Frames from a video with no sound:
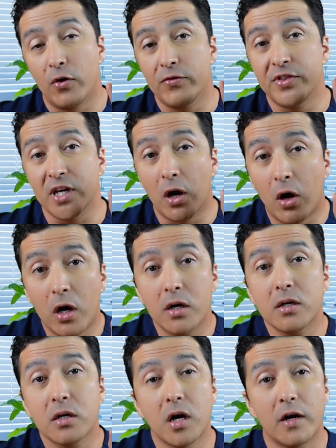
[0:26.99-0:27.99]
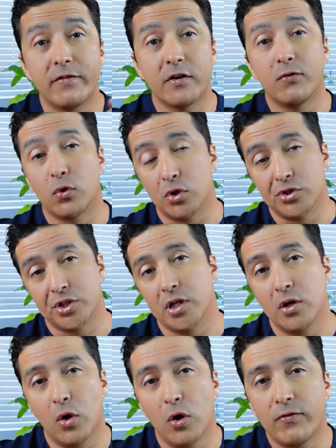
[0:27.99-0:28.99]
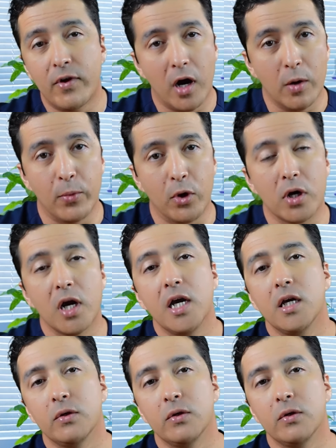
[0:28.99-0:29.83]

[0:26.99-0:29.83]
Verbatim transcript: of the hardcover version of our book,